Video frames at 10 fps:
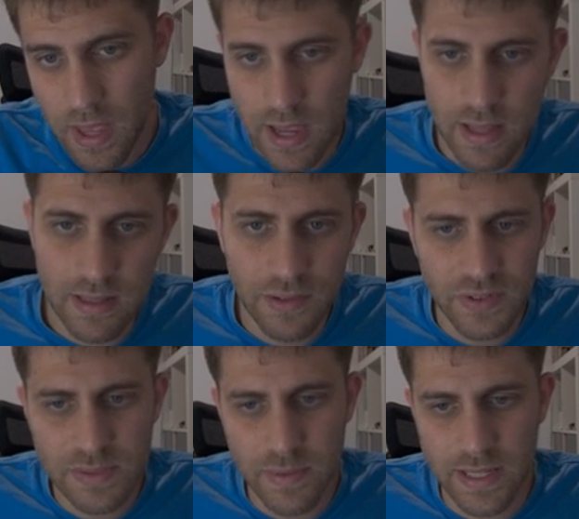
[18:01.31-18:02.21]
And if
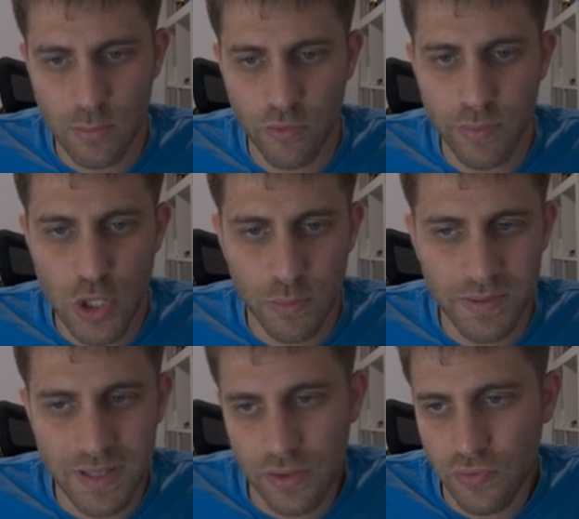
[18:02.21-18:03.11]
he's playing the move bishop
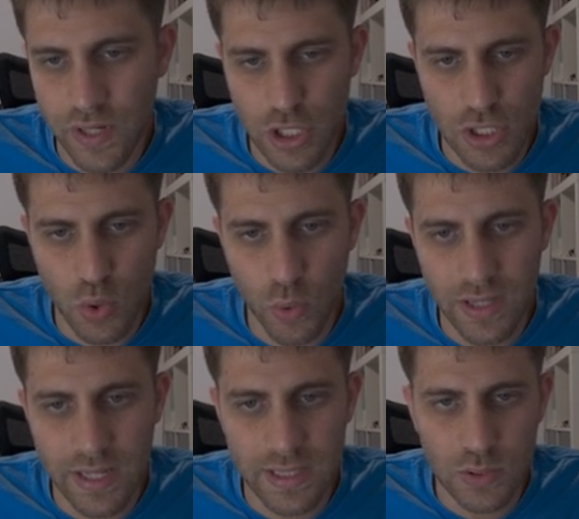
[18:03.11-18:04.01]
d3, just
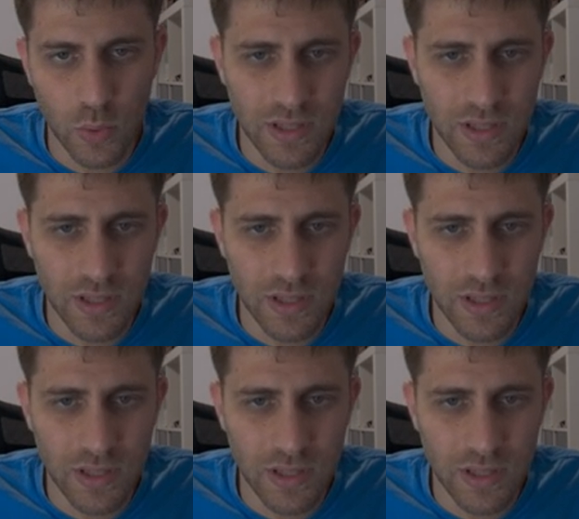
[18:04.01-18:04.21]
queen takes,